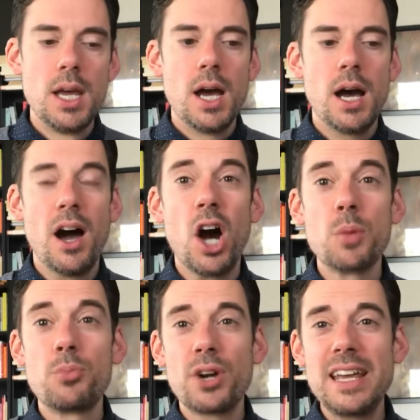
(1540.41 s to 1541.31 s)
Our
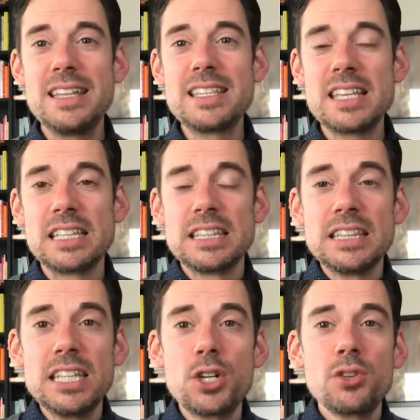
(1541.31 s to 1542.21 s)
brains
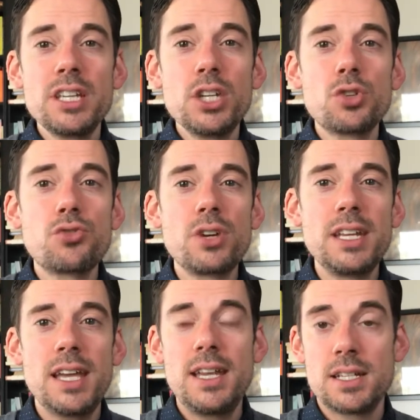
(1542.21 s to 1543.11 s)
literally
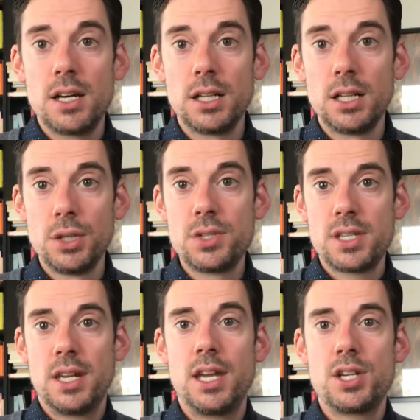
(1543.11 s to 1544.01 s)
create a
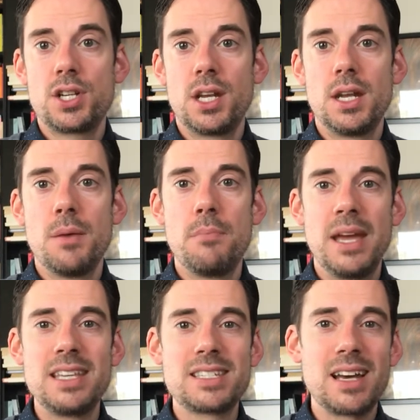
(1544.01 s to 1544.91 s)
hallucination
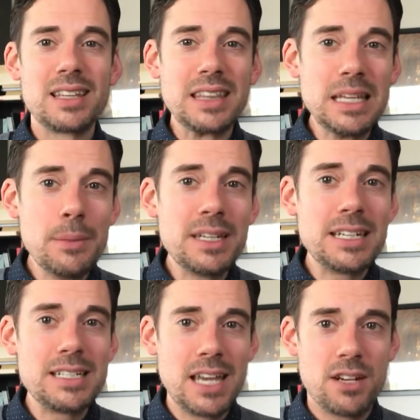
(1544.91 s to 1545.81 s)
based on
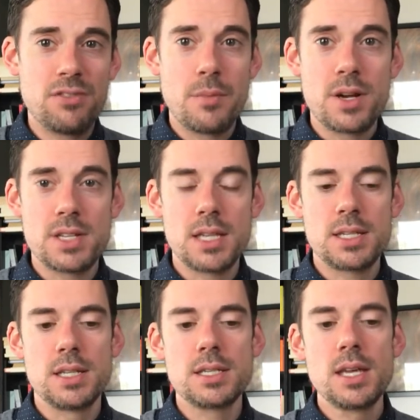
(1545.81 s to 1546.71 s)
limited data from our
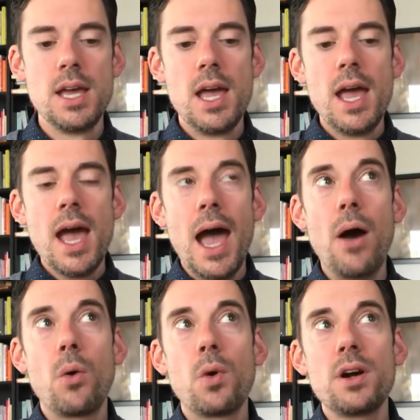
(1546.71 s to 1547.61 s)
senses.
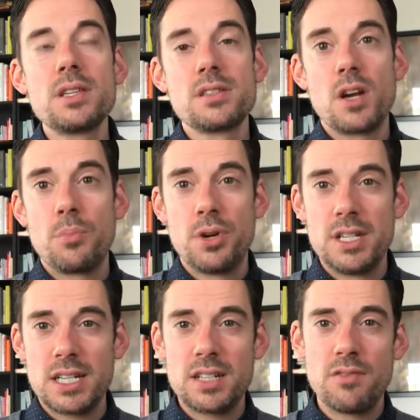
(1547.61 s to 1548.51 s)
How it works is our
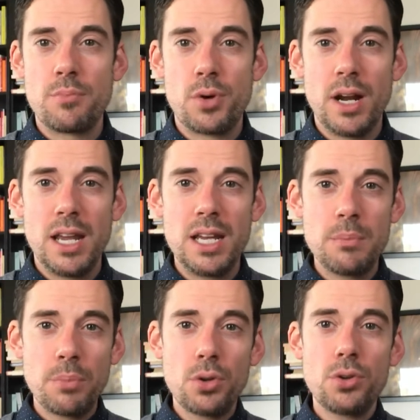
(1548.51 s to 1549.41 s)
predictive brain
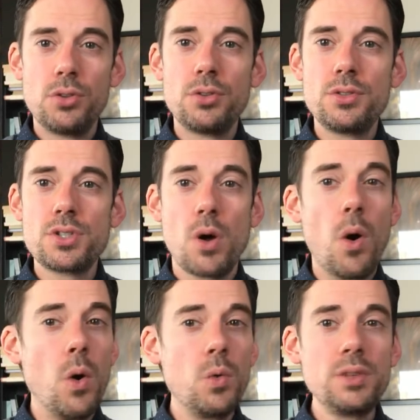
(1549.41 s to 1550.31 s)
pulls
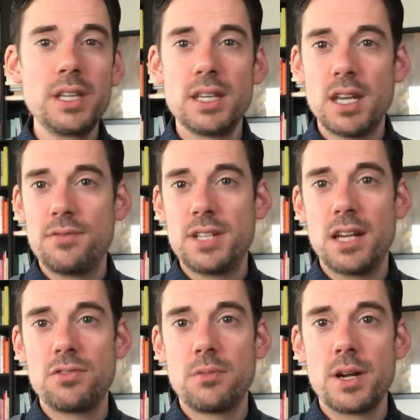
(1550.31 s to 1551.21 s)
only enough data
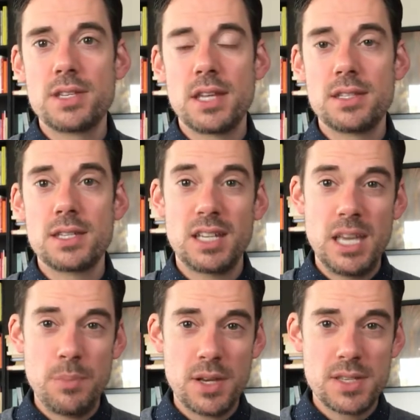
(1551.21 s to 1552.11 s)
from our senses to
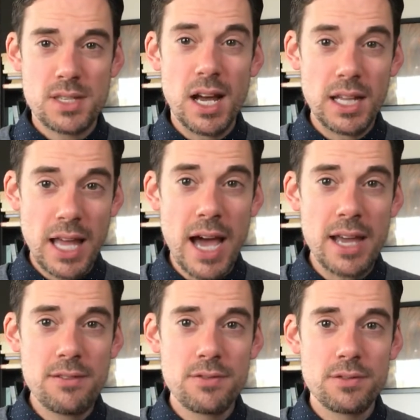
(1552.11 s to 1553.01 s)
keep us
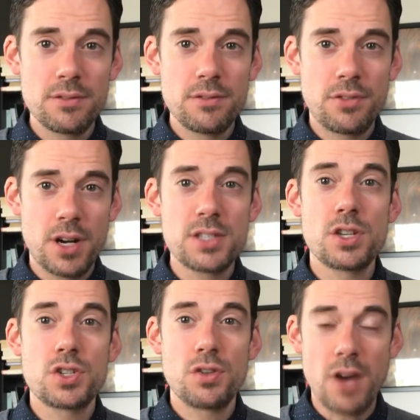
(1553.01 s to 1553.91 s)
alive, for us to
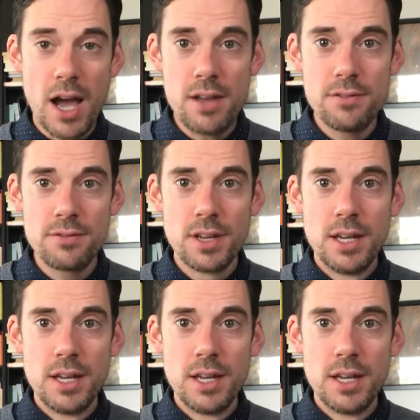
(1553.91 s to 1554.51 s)
survive.